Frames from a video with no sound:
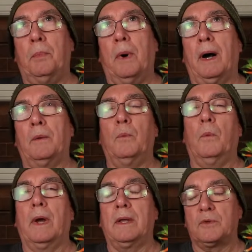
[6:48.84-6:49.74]
But
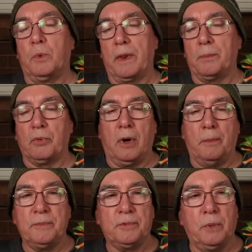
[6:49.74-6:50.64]
I guess one of the
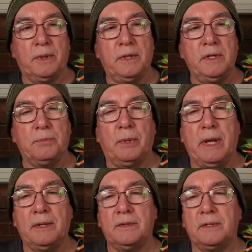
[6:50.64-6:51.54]
problems with these
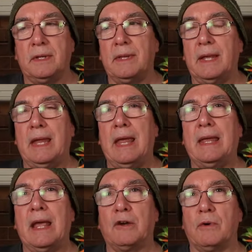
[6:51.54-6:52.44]
plants is that they can
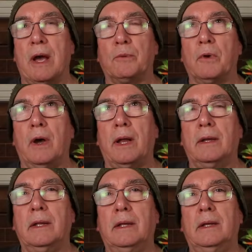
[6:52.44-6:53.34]
get crown rot.
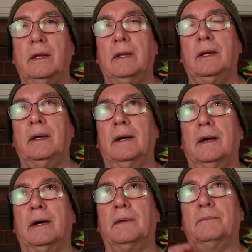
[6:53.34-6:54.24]

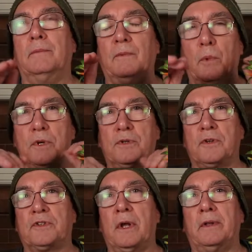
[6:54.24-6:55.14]

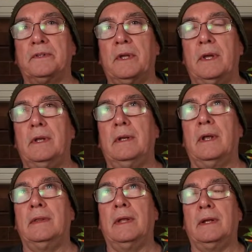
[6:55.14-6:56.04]
Moisture settles in,
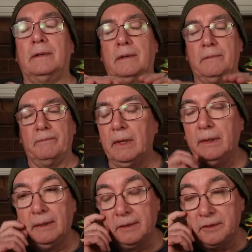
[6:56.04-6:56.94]
and then,
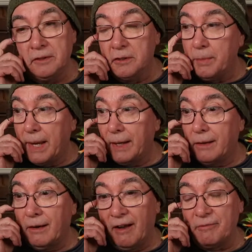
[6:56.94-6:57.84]
excuse me, I had a
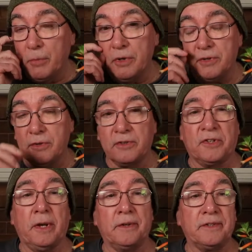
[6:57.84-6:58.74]
cough. Moisture
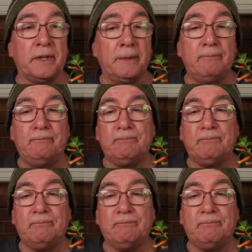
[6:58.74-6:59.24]
settles in